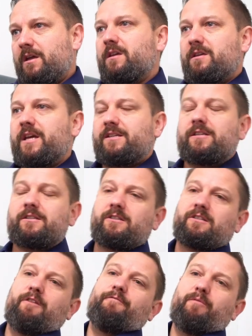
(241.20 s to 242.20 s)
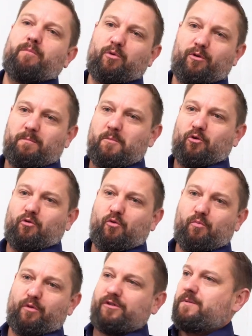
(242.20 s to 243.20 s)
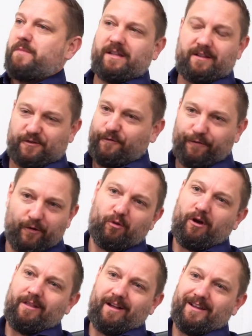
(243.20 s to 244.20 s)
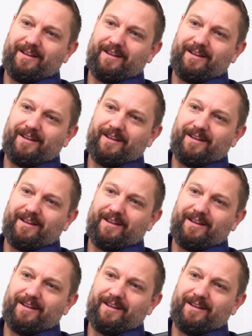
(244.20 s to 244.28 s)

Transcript: yes, it's a self-employed model, but to me it doesn't feel like that.